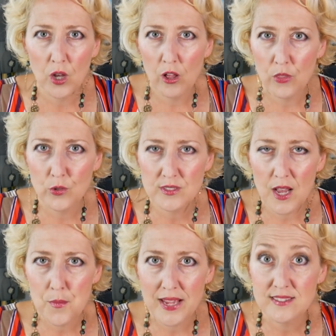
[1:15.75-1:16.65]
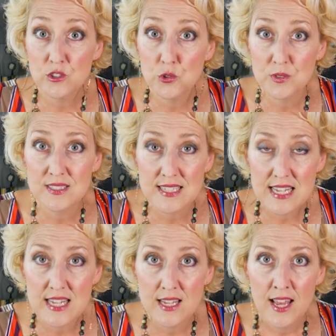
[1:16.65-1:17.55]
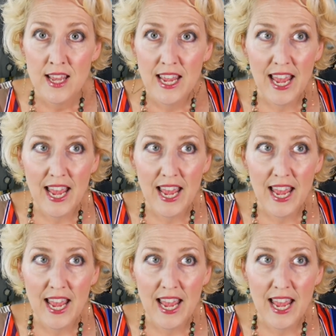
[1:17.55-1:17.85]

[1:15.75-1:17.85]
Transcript: all those uh, magazines you see